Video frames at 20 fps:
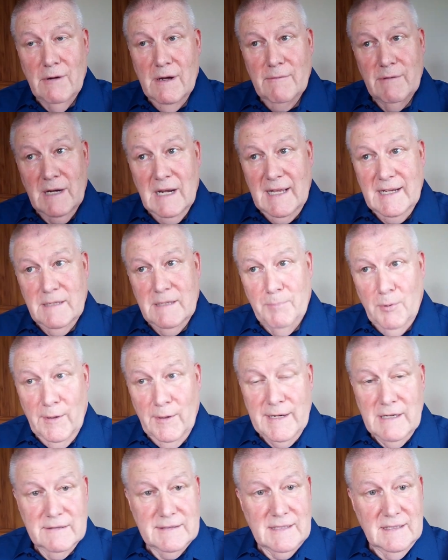I would like to
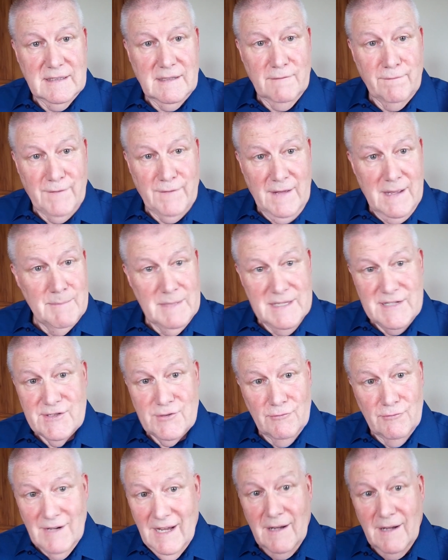point out that the families
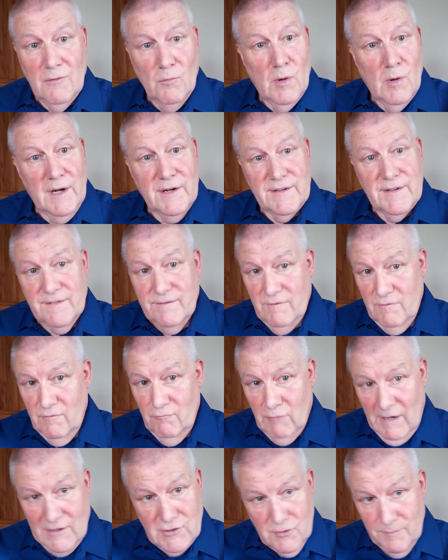do not want
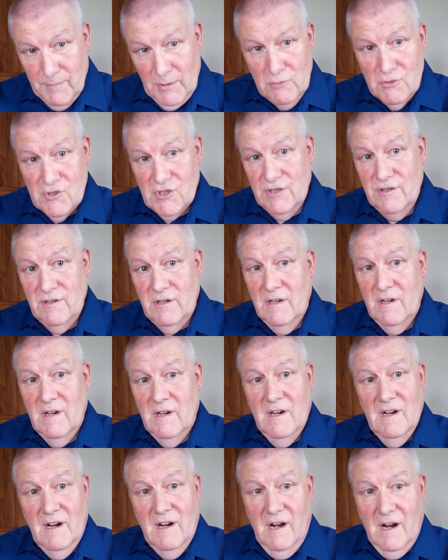retribution
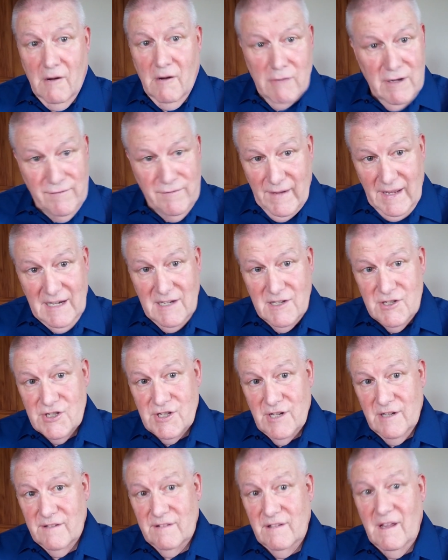or revenge.